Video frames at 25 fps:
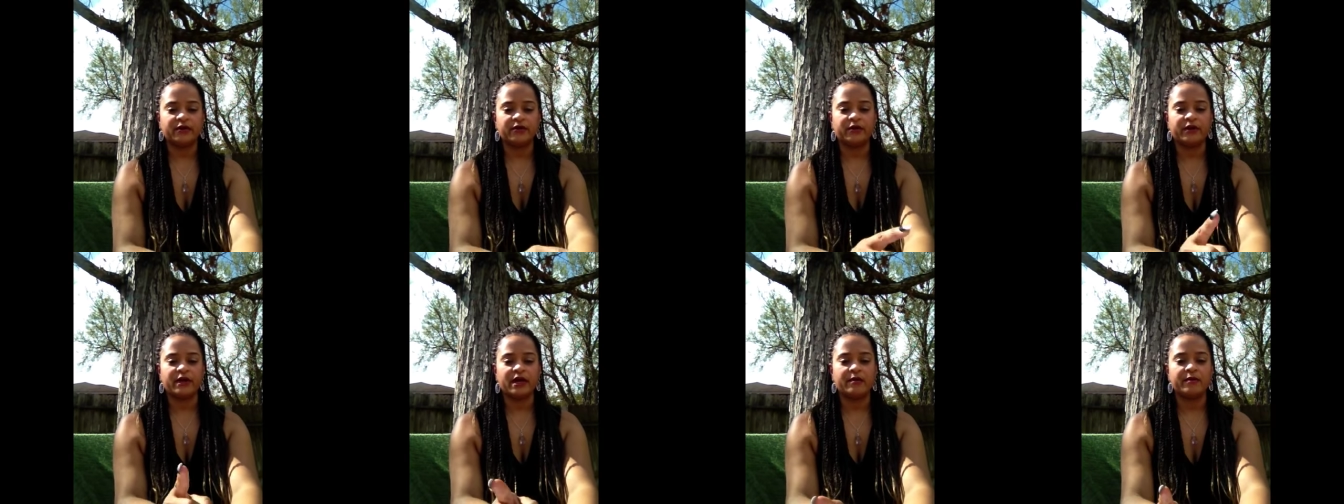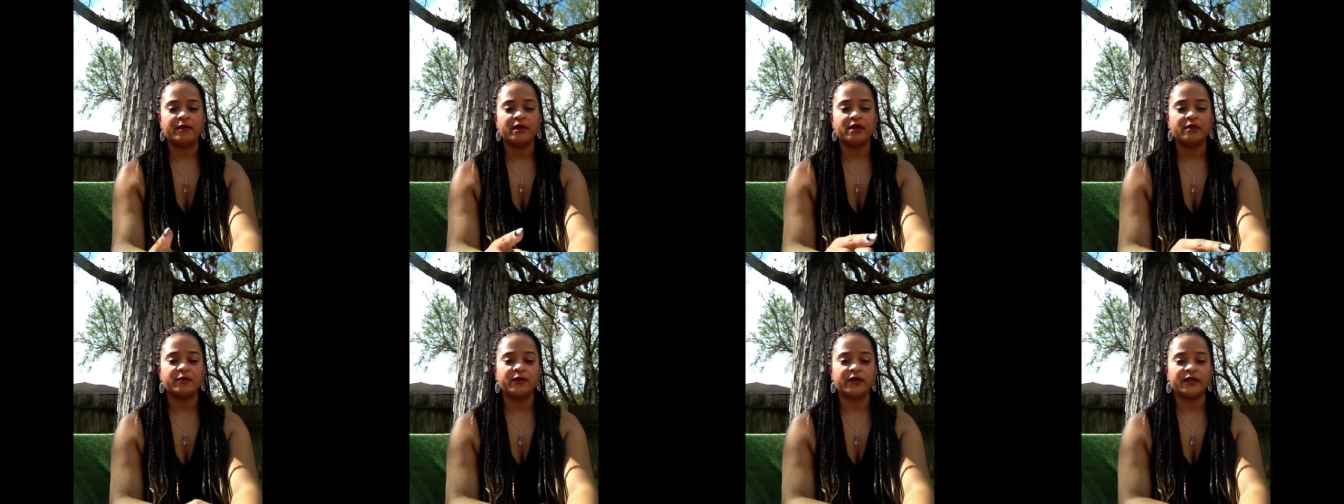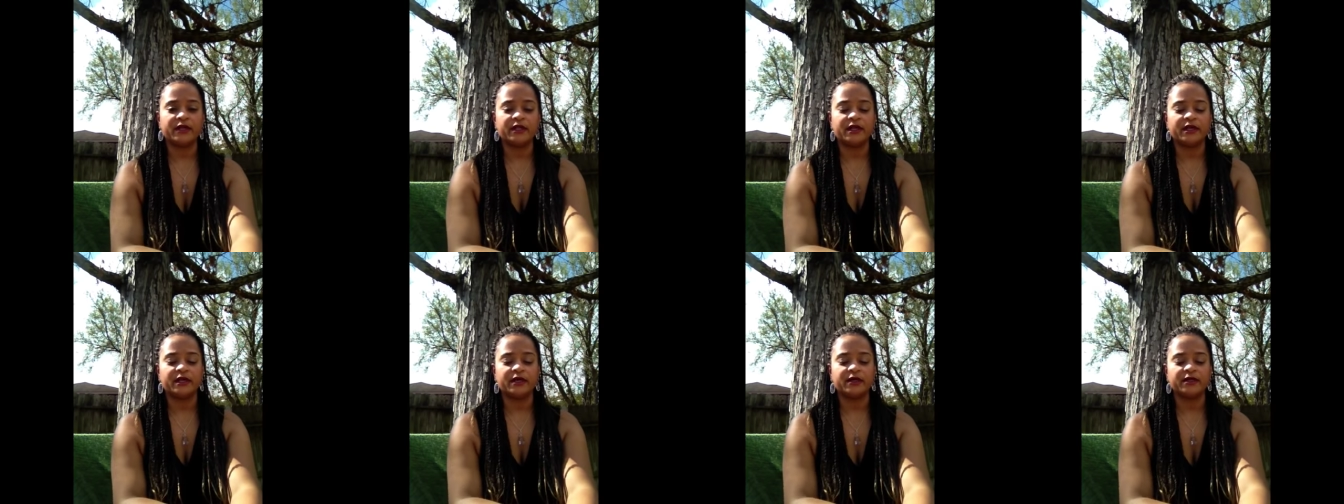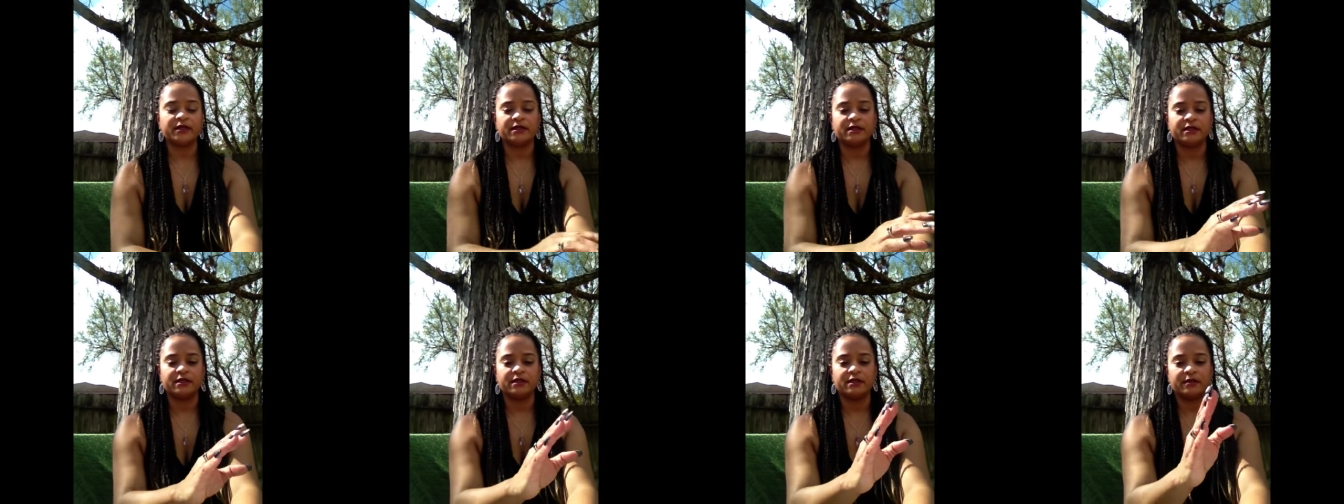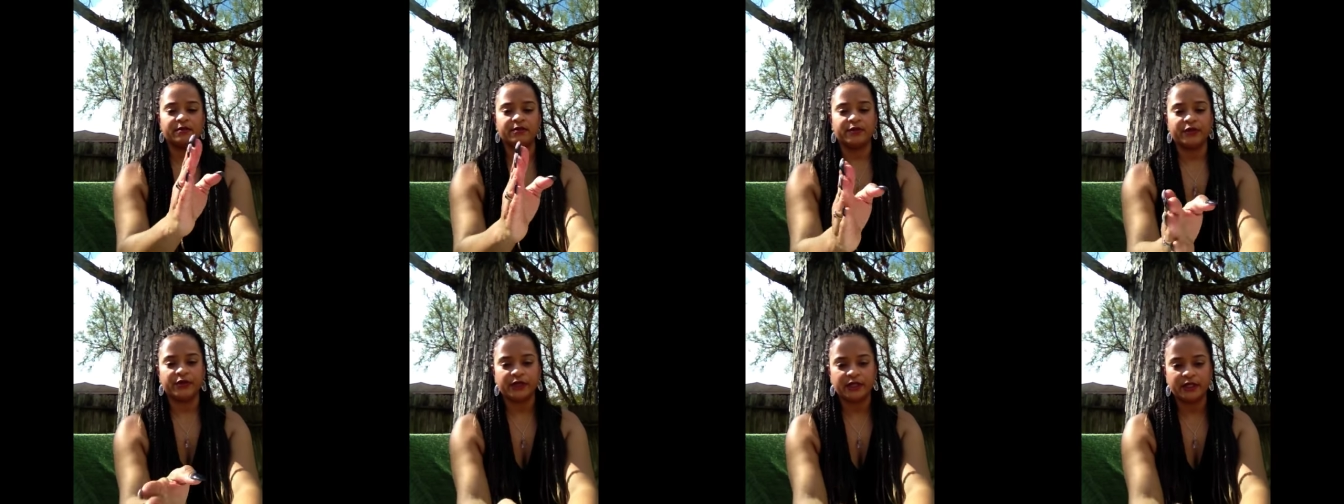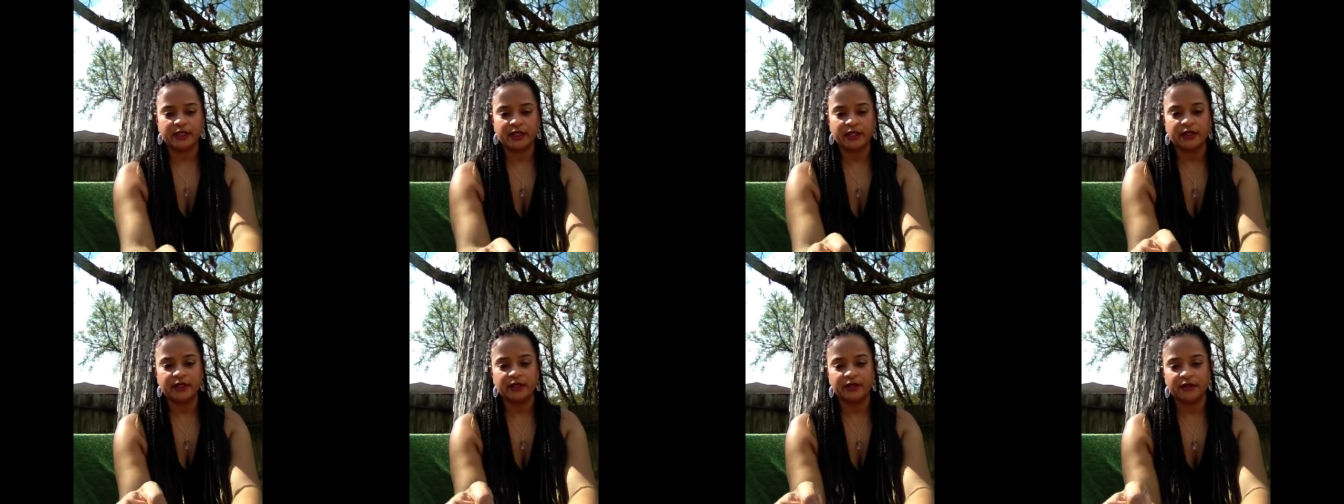You come in with a
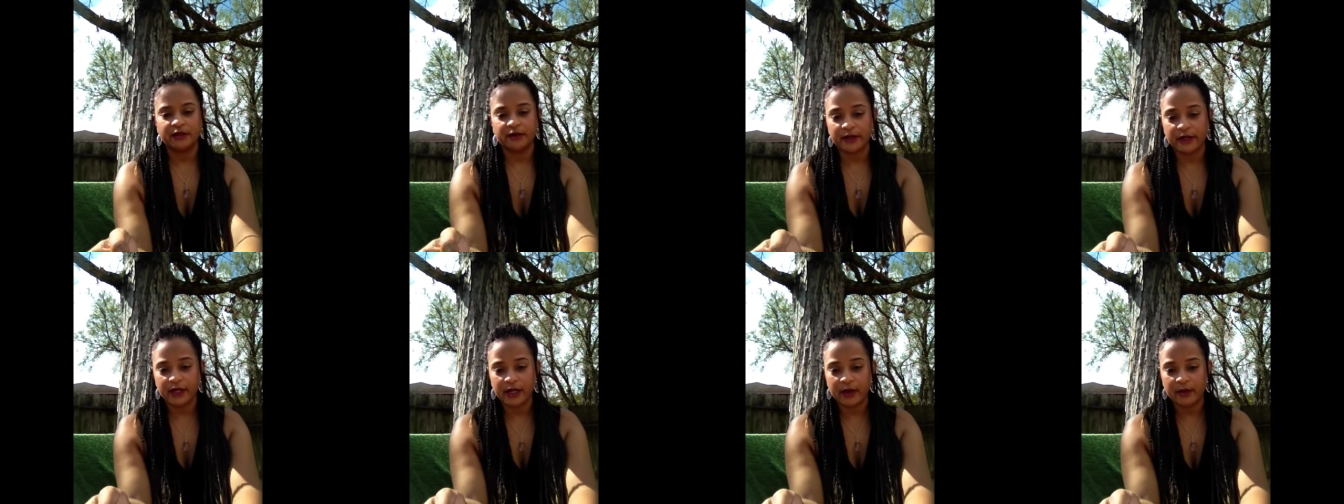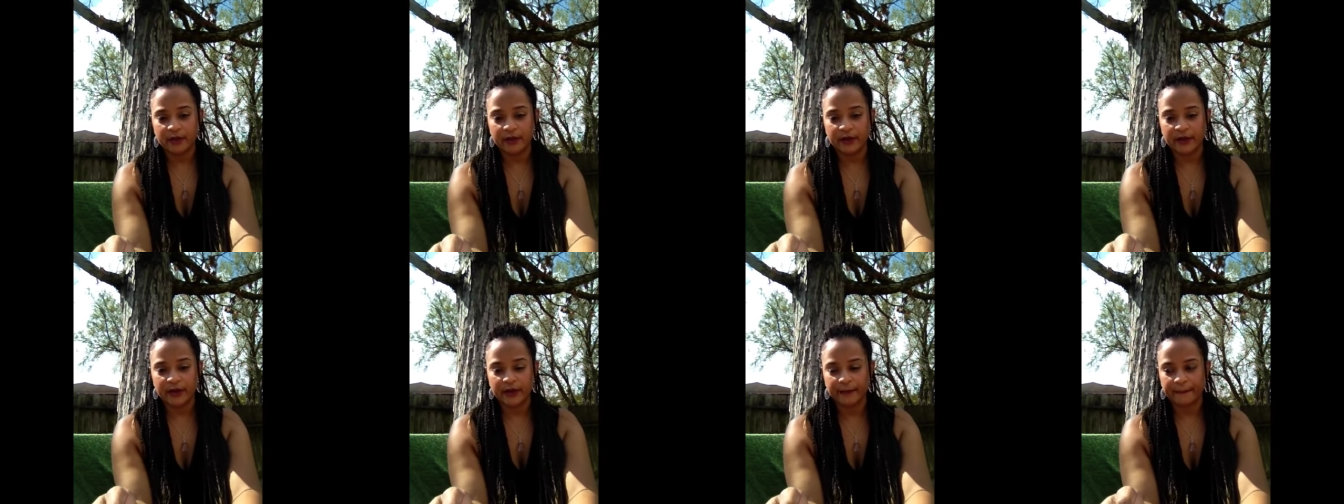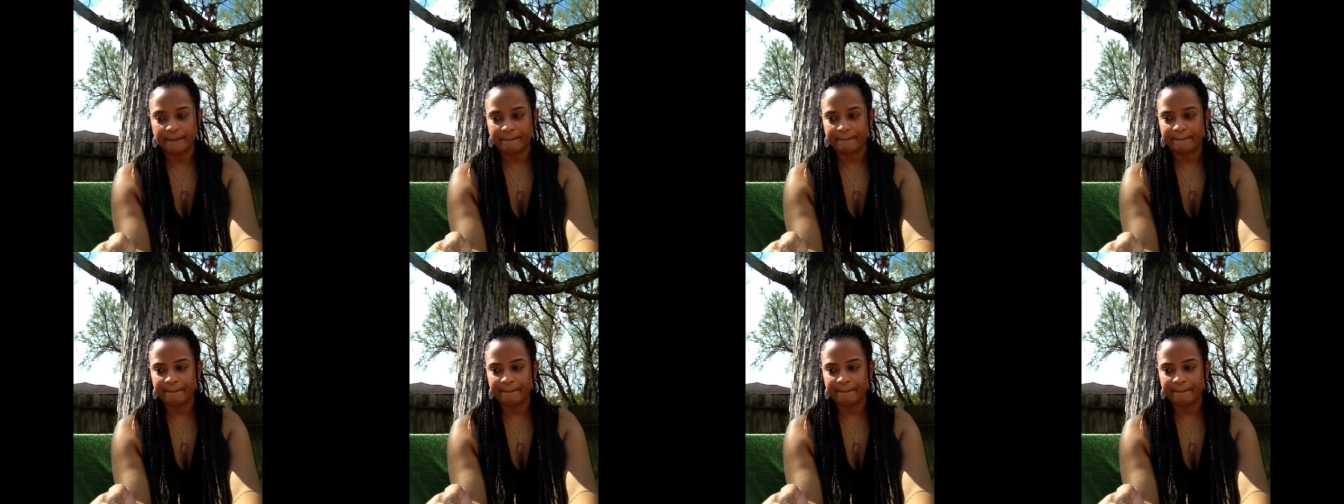particular number.